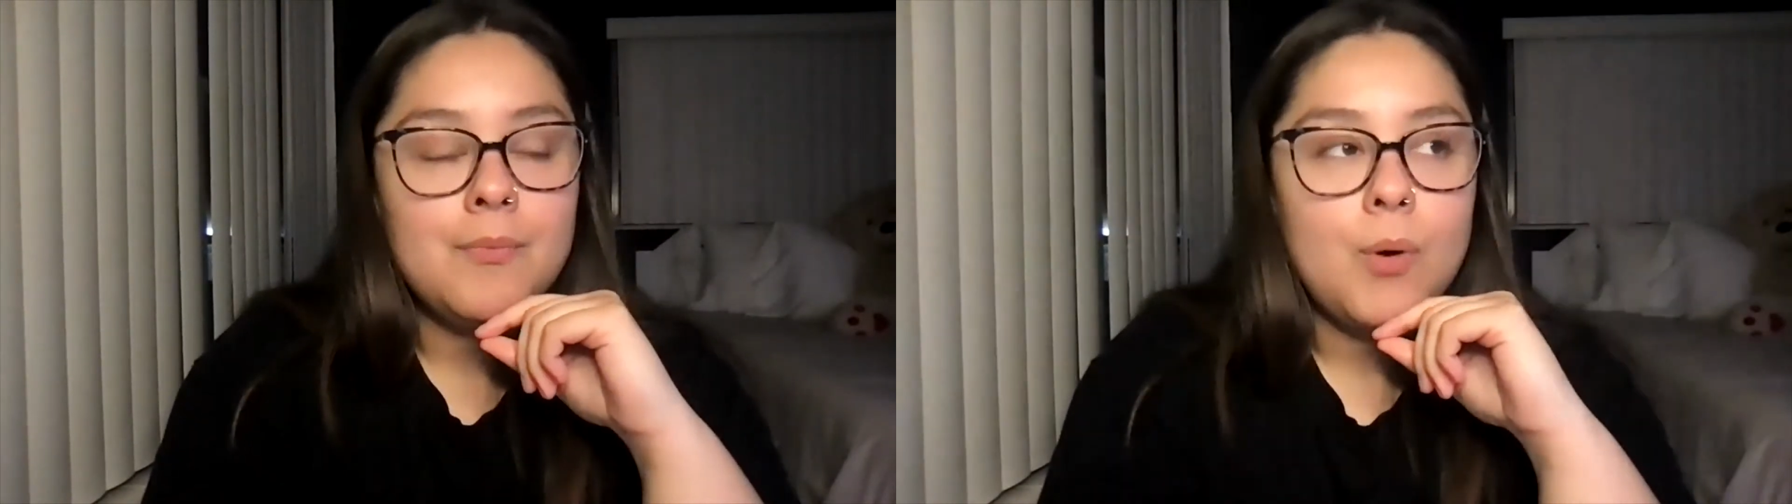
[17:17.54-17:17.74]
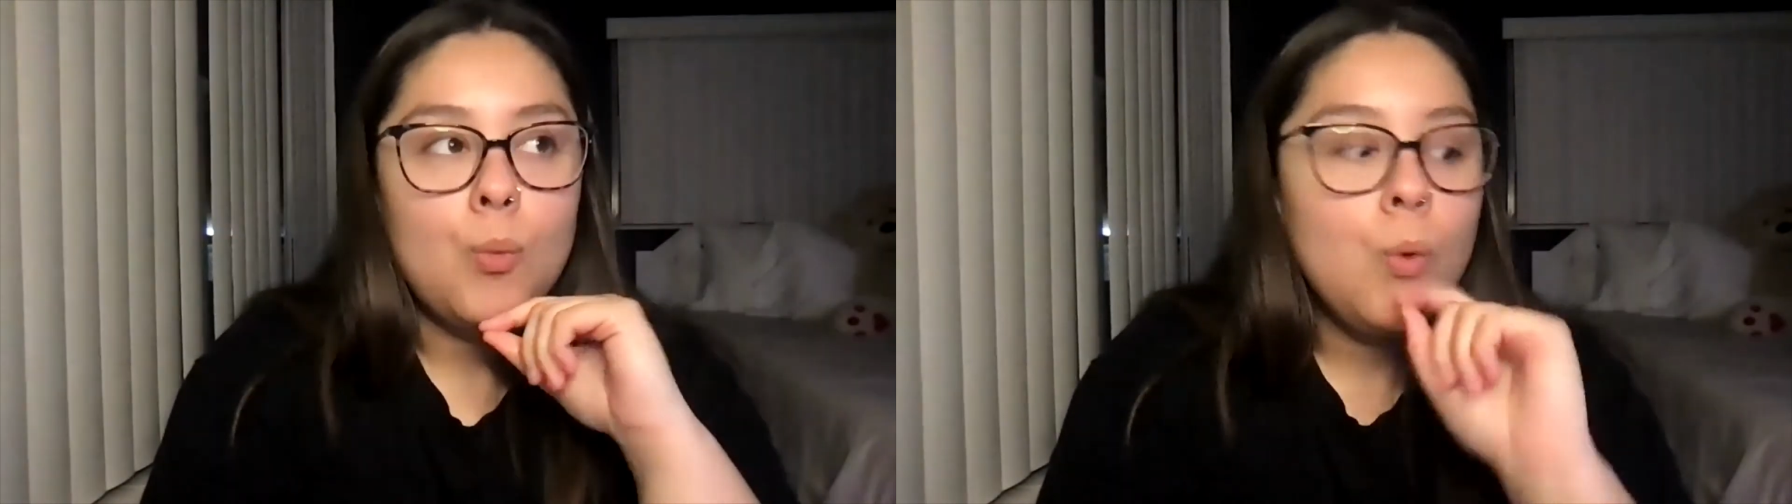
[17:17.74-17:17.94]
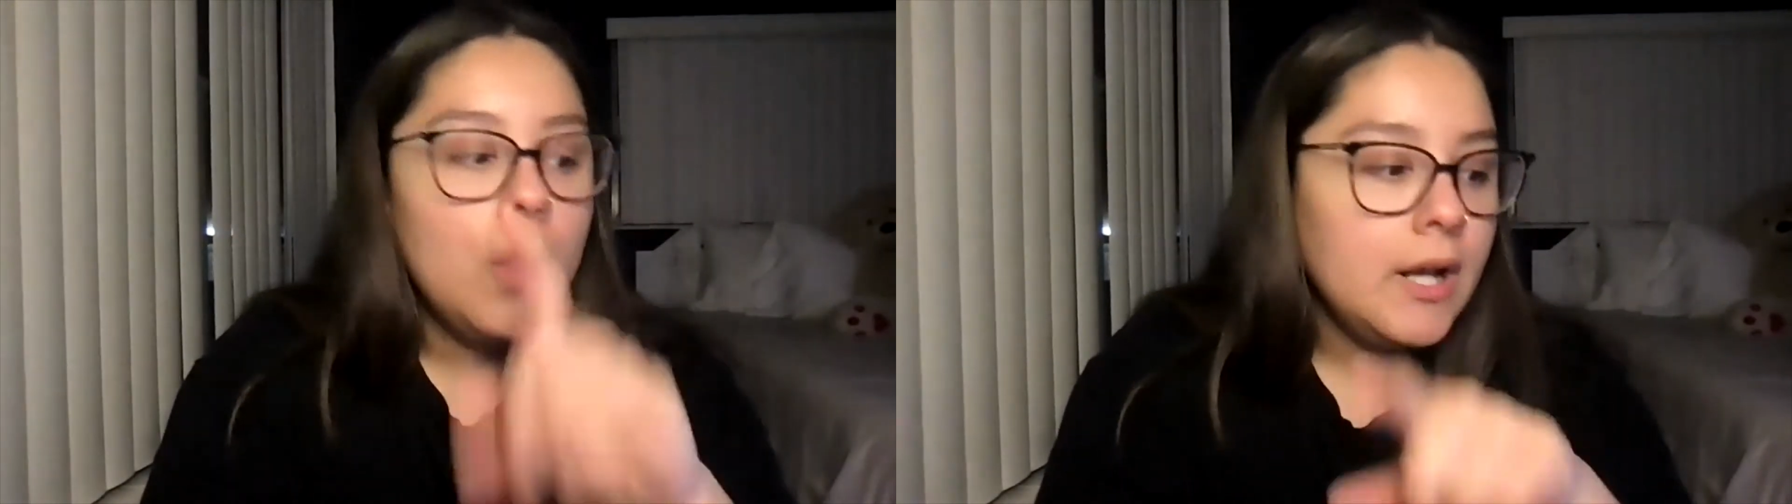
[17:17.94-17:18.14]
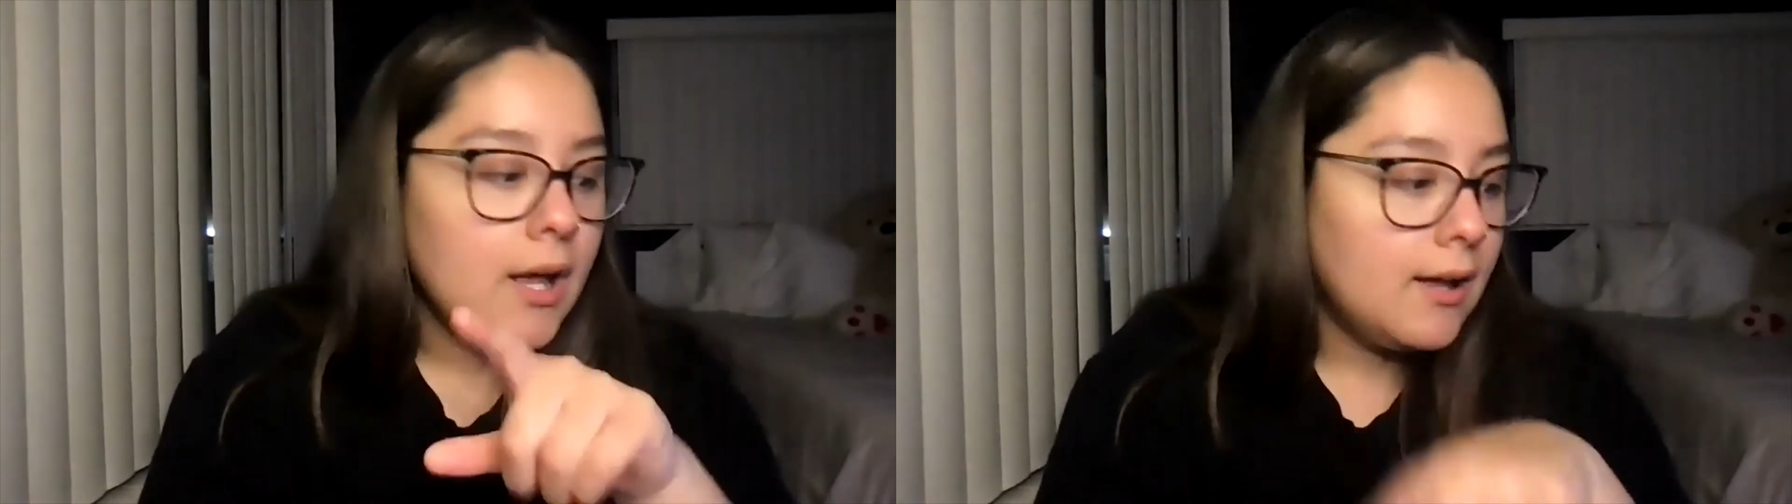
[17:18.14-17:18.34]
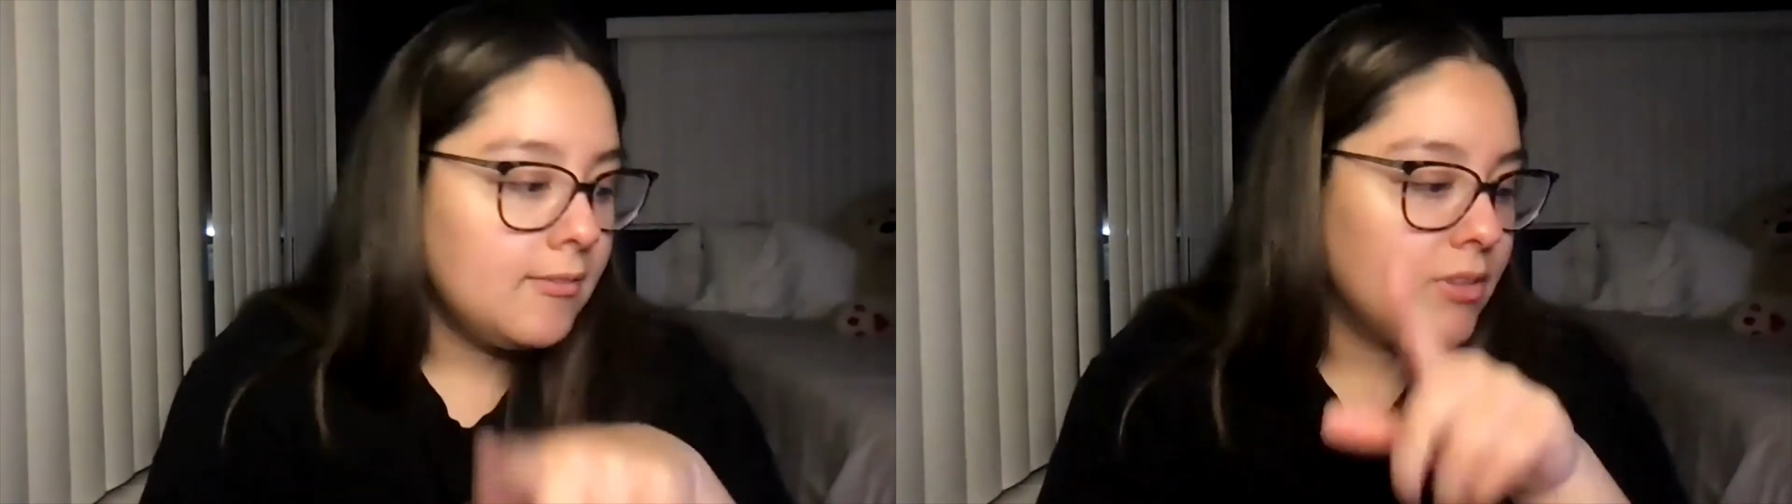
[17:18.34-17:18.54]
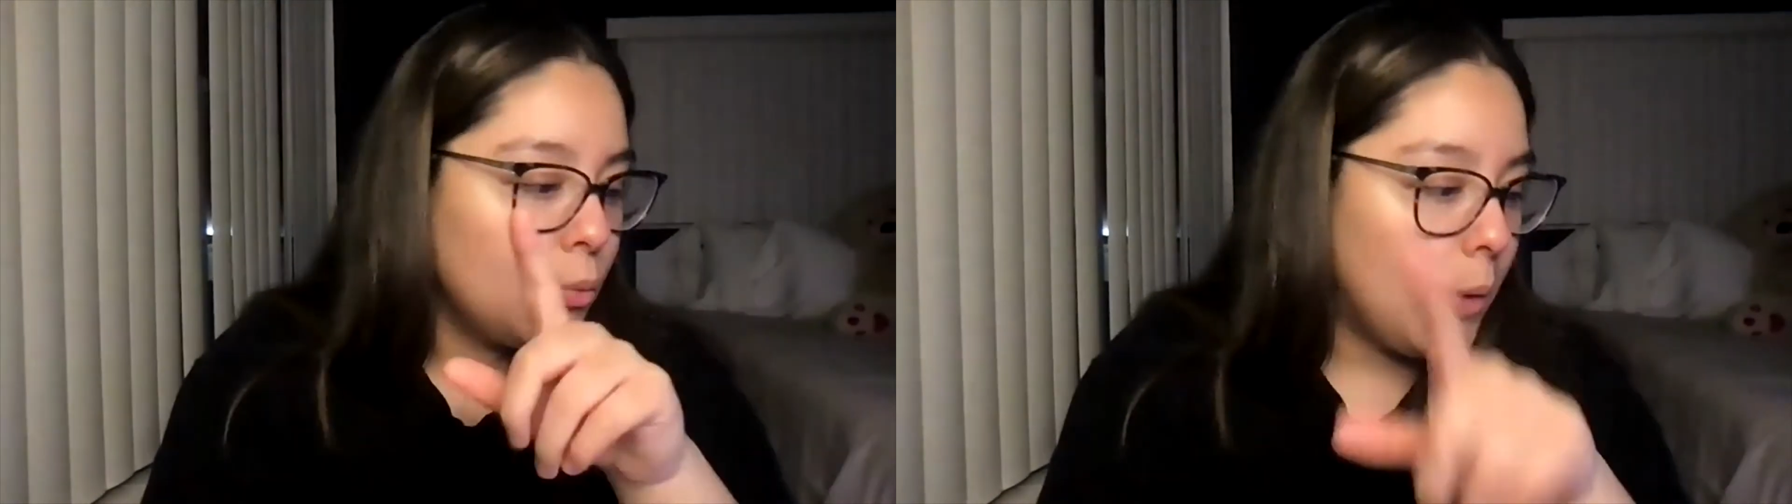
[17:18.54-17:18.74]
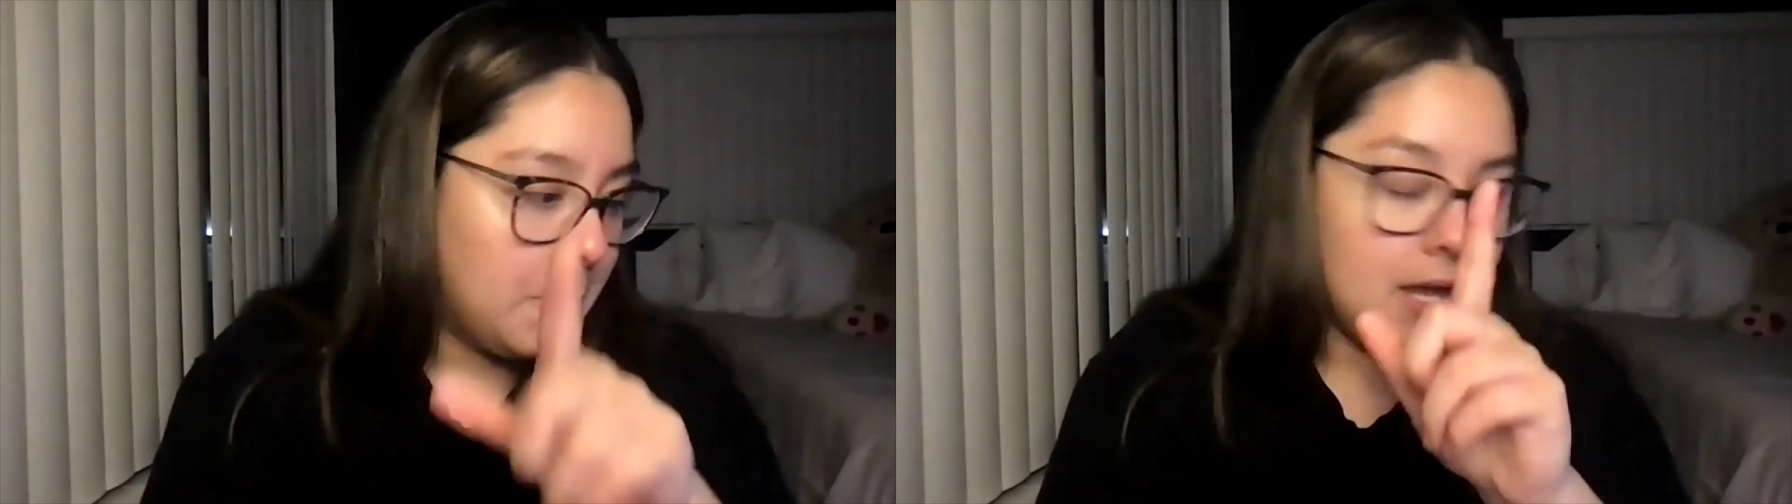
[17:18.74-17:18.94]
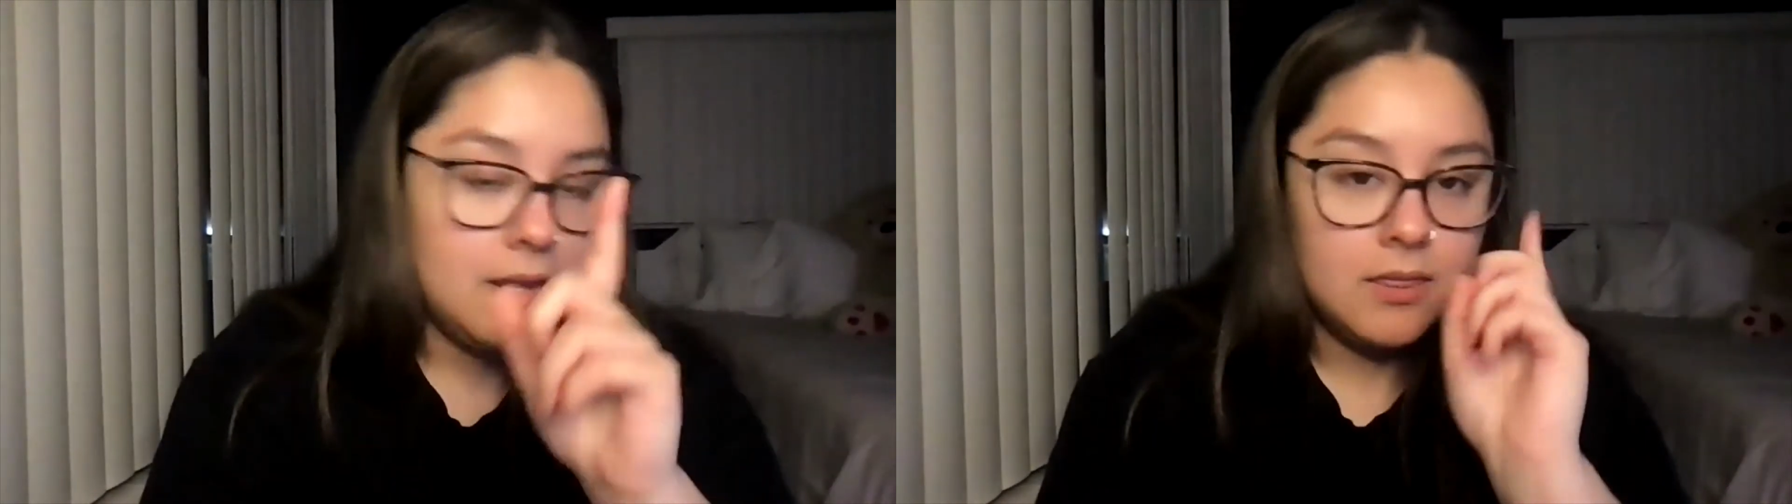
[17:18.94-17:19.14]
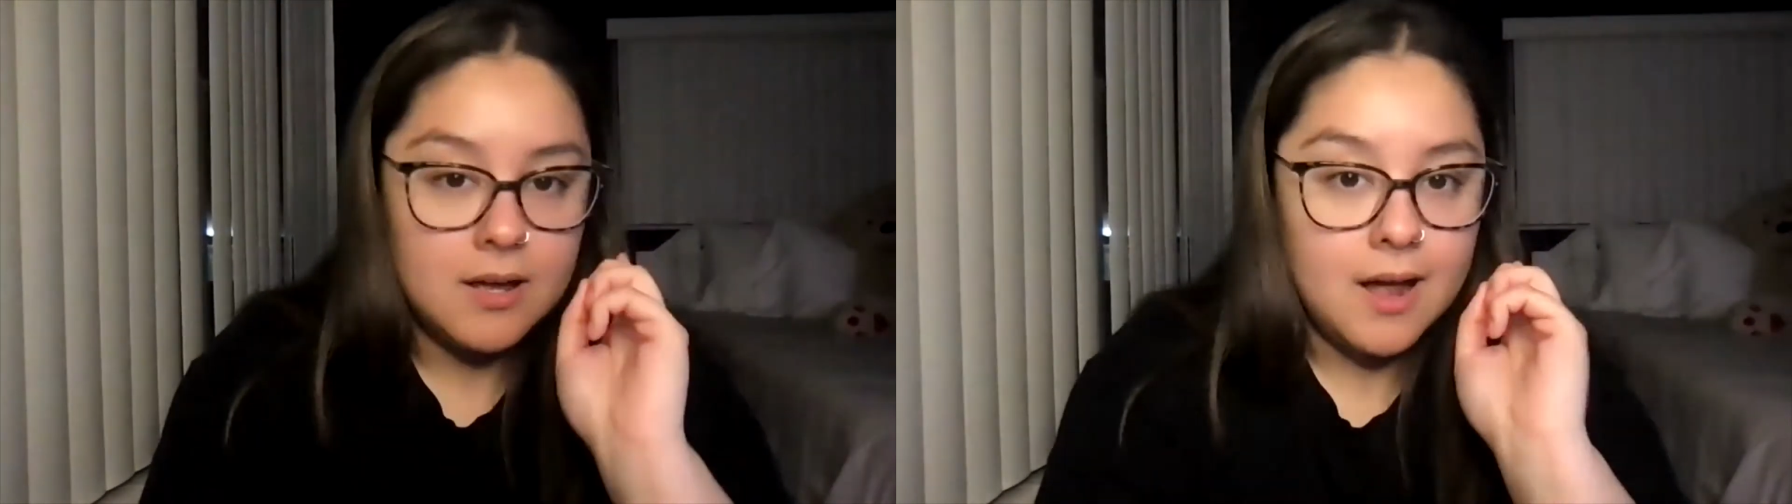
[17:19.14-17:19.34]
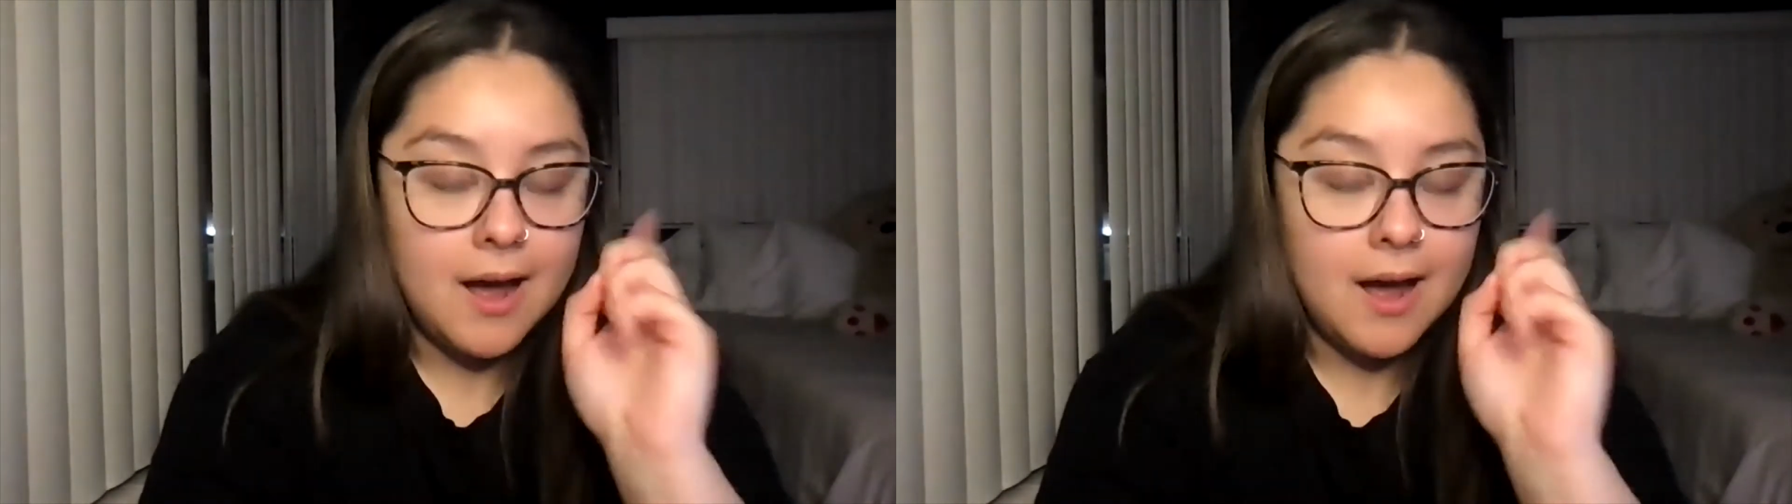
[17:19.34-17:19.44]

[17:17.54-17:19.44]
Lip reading: one of the women that